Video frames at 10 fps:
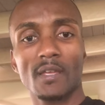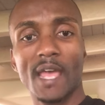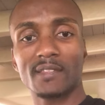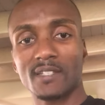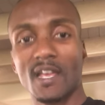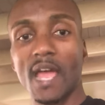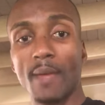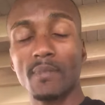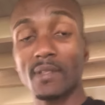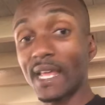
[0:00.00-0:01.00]
at the
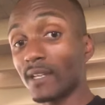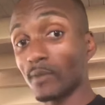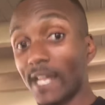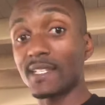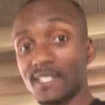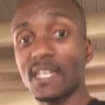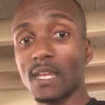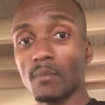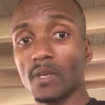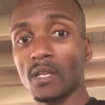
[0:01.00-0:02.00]
time that it
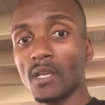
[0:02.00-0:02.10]
seemed.